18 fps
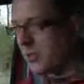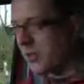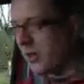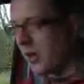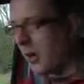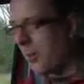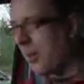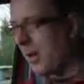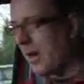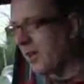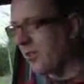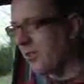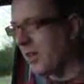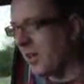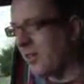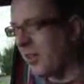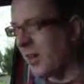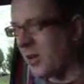sharp
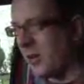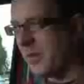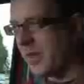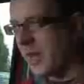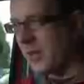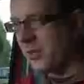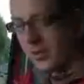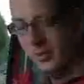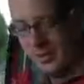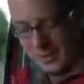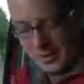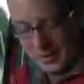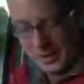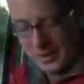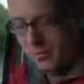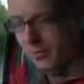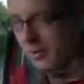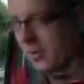plastics, like on the edge of the gear
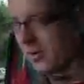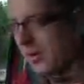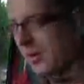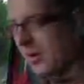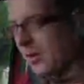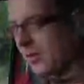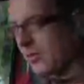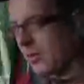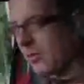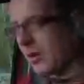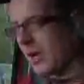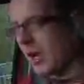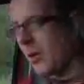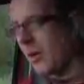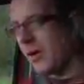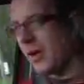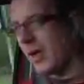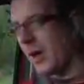lever and sort of
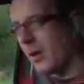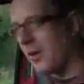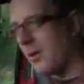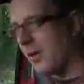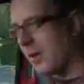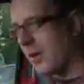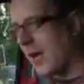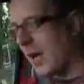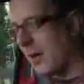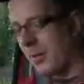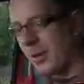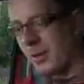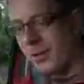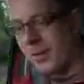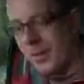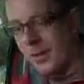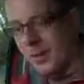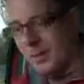lower down in the
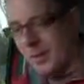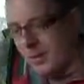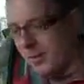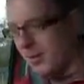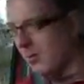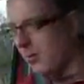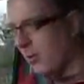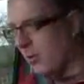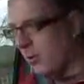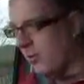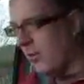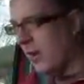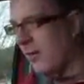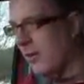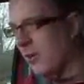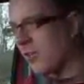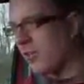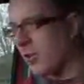cabin, but everything feels
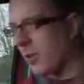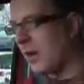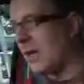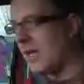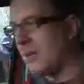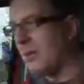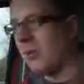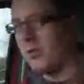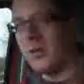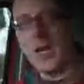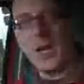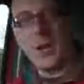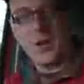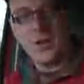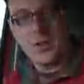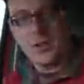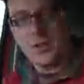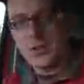very solidly put
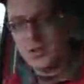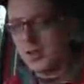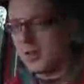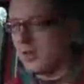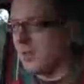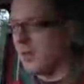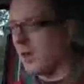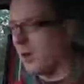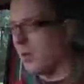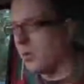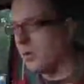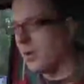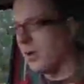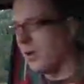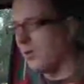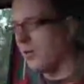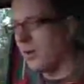together, just as it did in the old car,